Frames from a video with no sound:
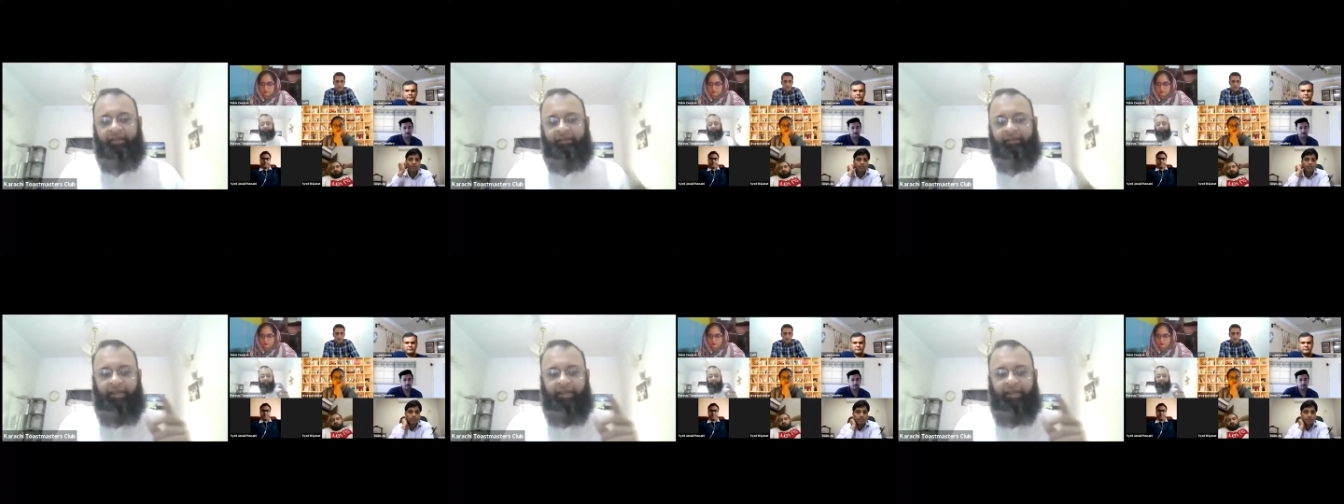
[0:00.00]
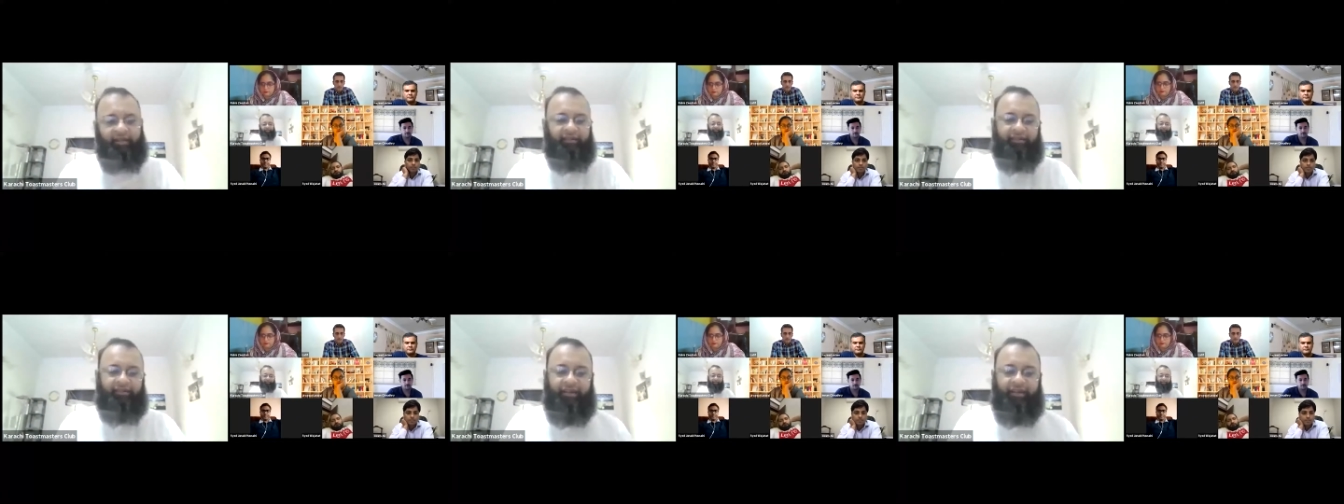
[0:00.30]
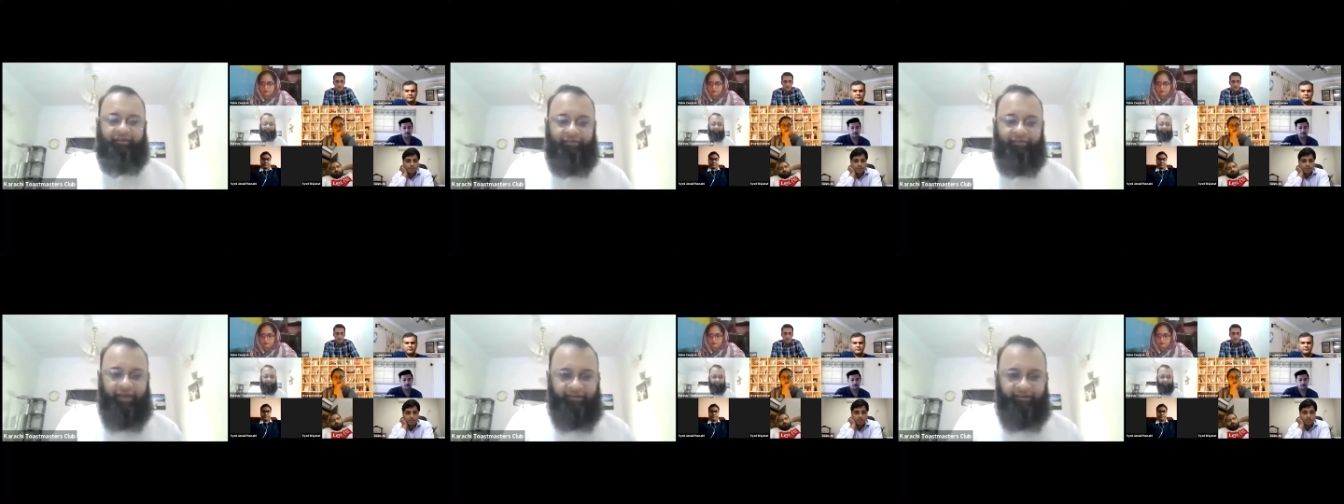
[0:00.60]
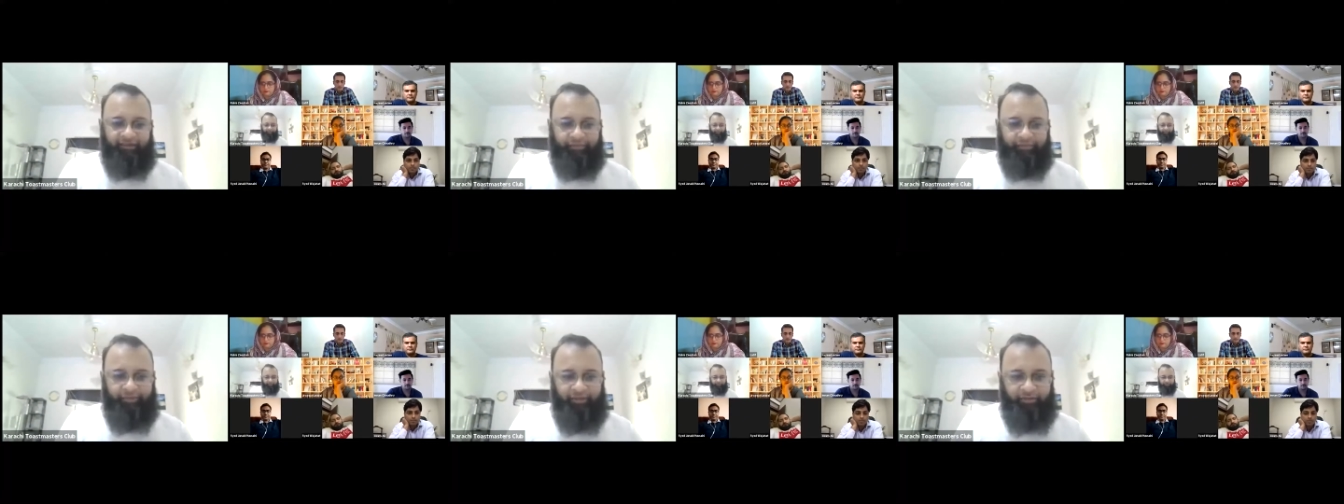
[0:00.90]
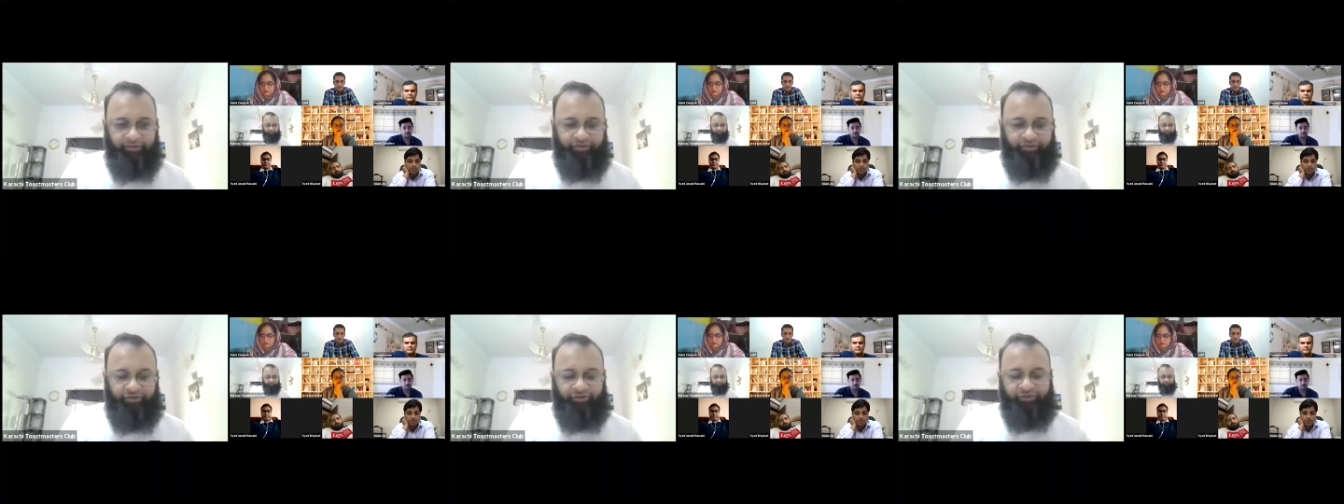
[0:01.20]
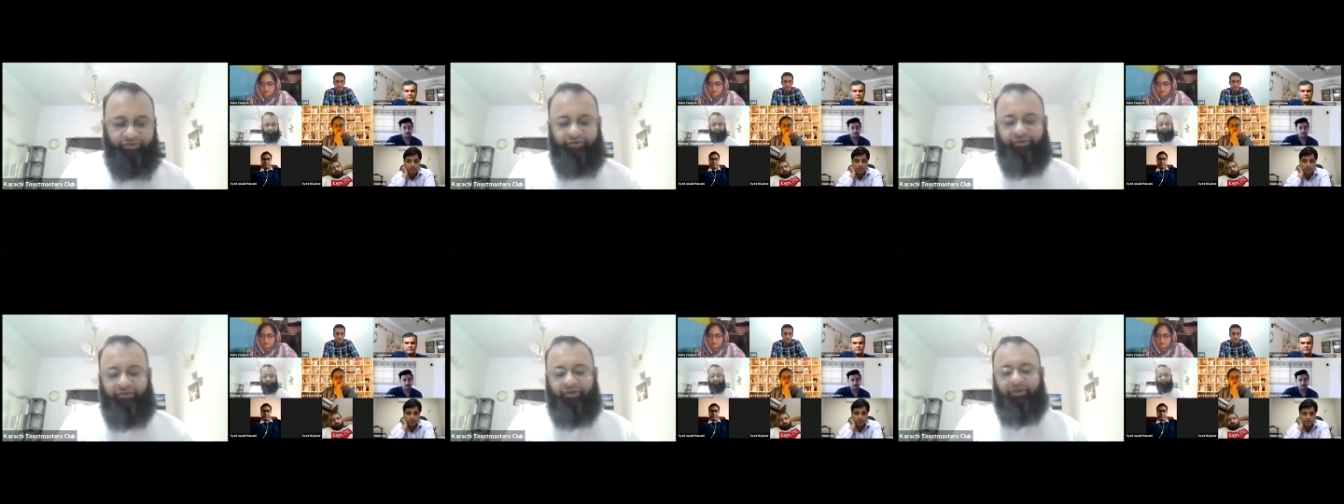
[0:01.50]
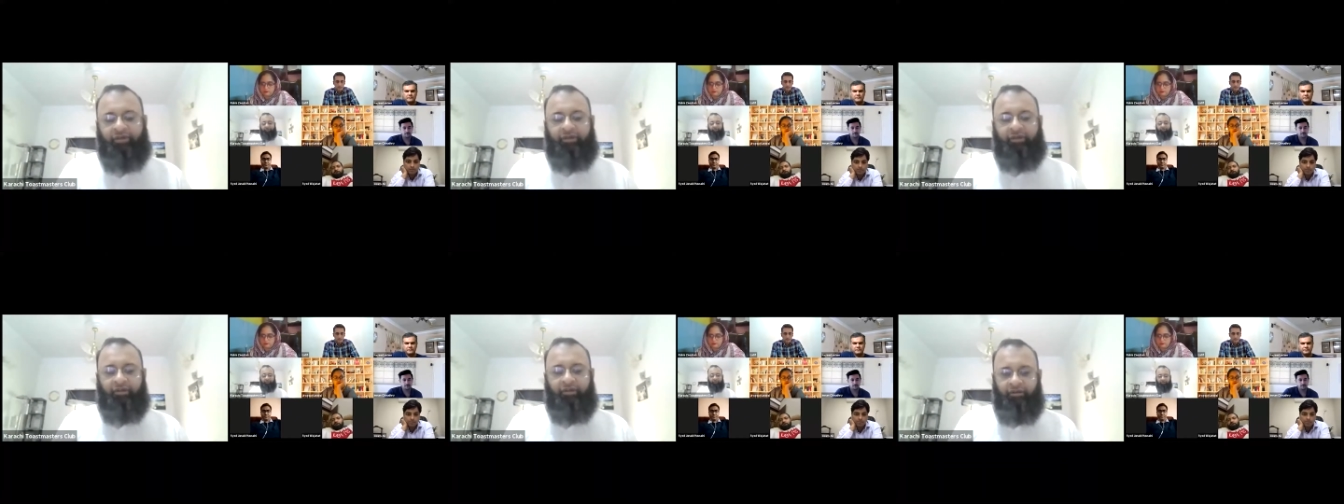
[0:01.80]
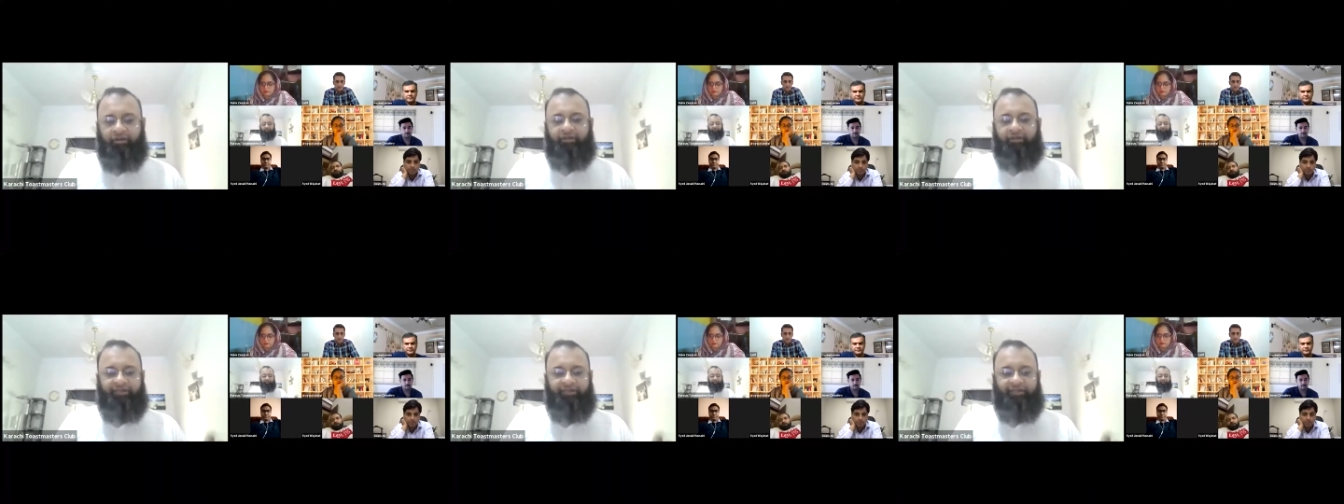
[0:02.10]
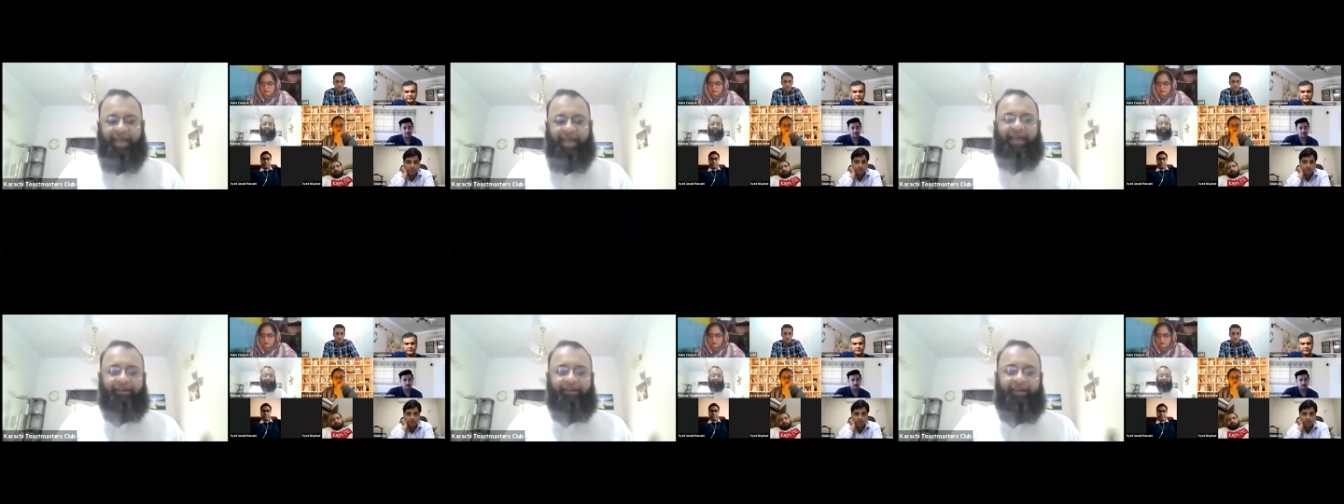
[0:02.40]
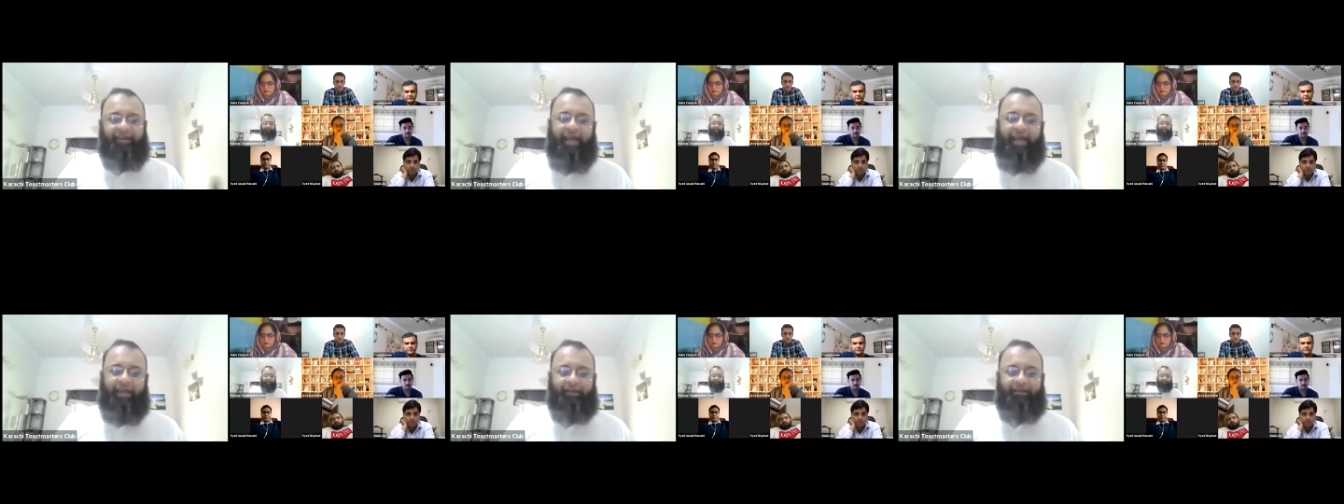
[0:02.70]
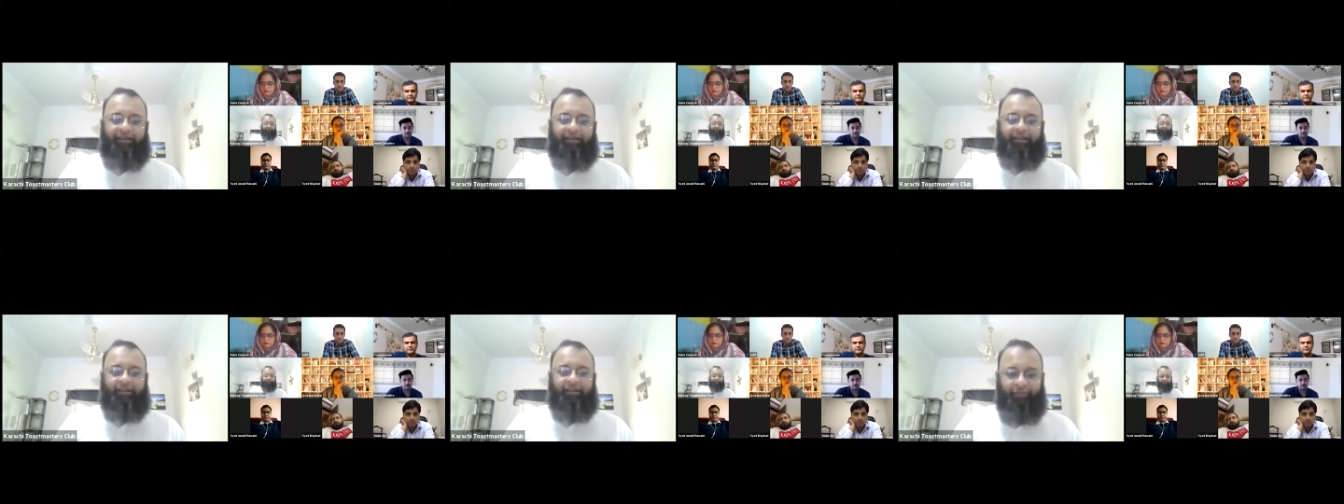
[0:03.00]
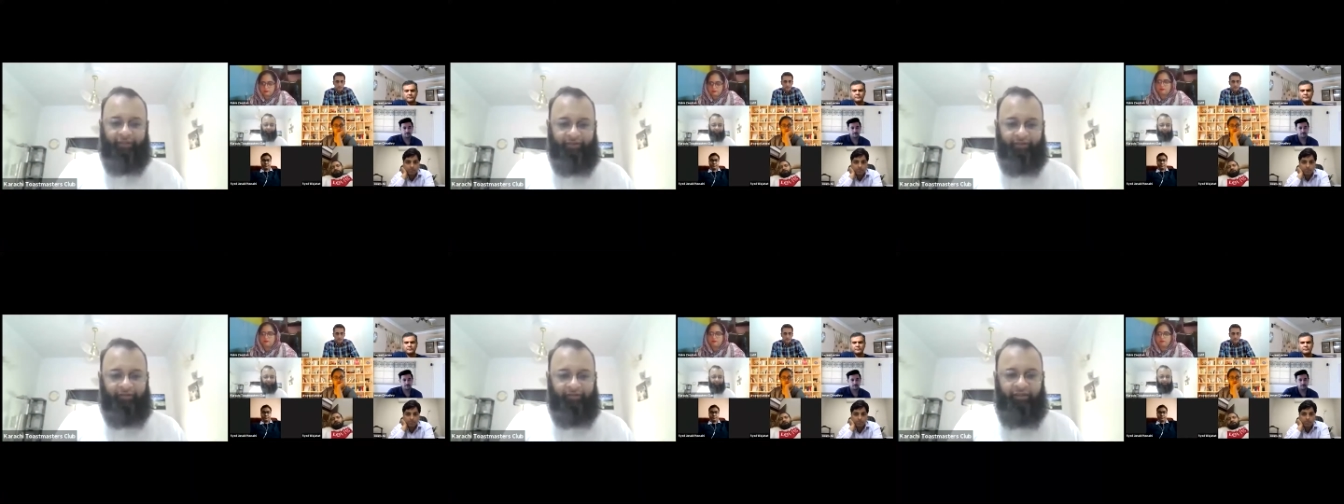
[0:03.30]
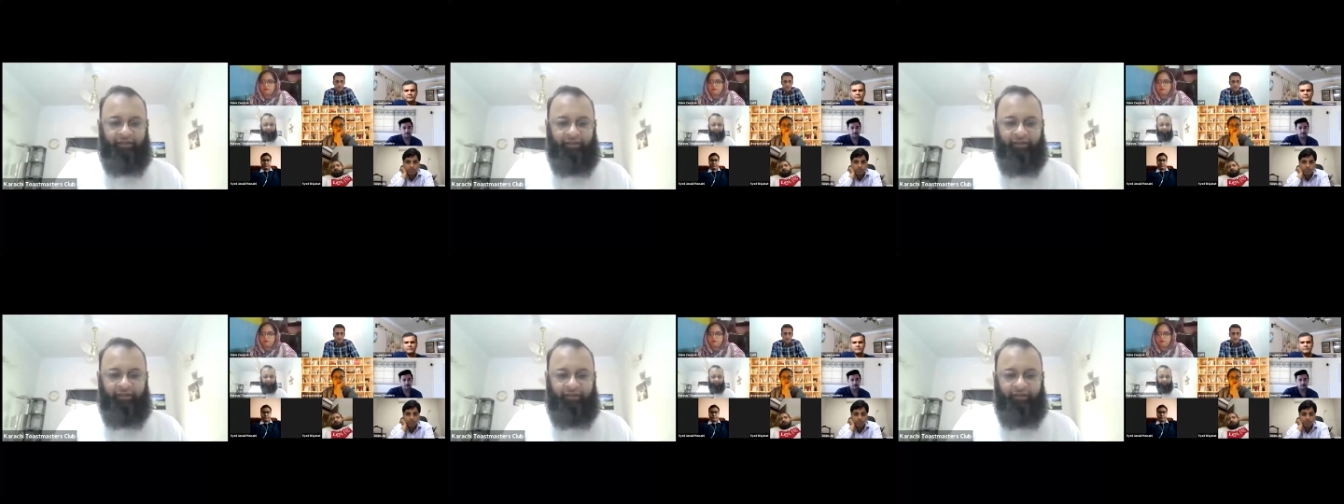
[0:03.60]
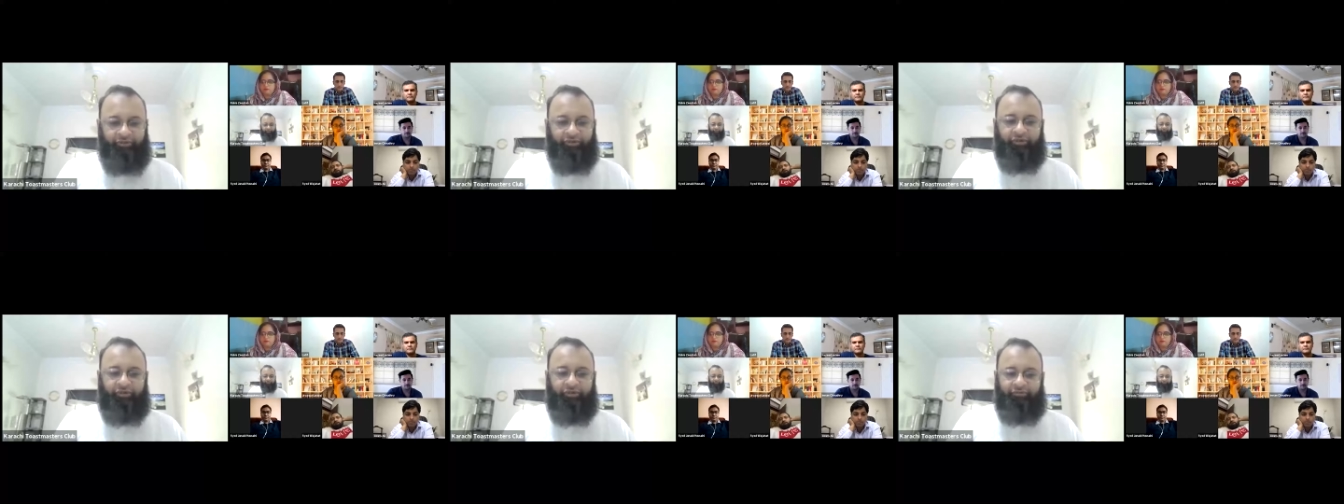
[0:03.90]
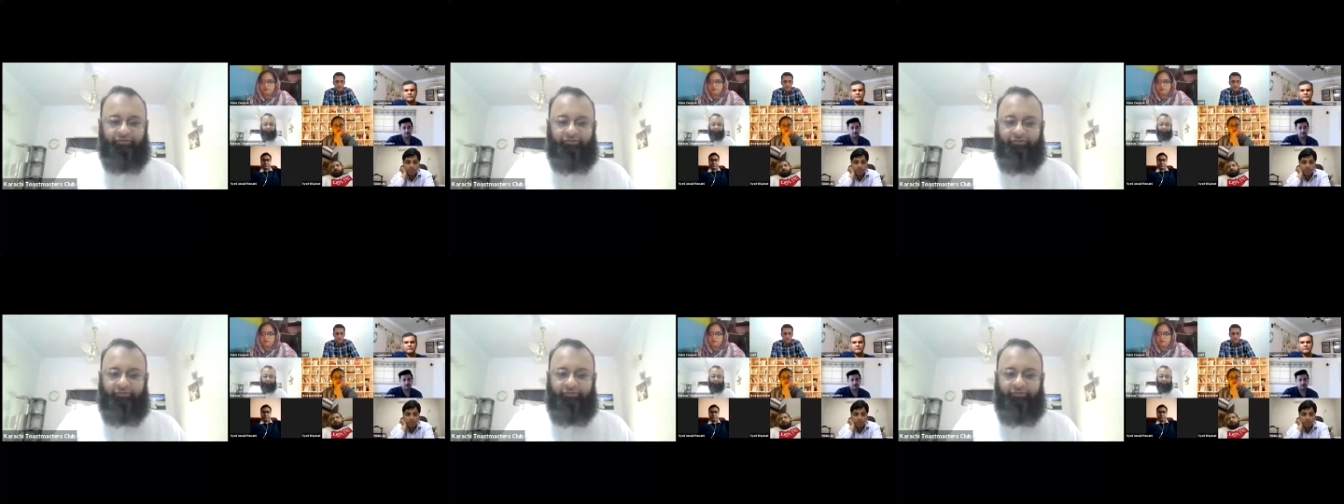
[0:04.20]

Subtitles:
then it's advisable to stand and deliver. So